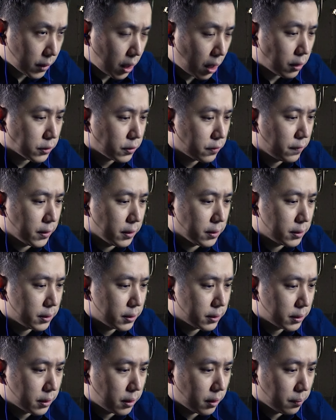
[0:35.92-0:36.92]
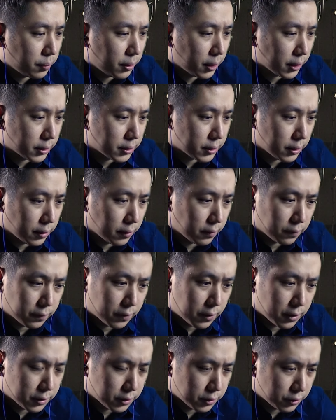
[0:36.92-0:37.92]
Auschwitz complex of
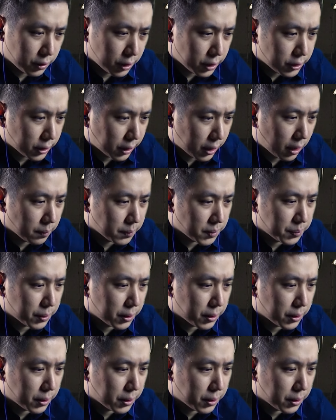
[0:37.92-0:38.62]
concentration camps,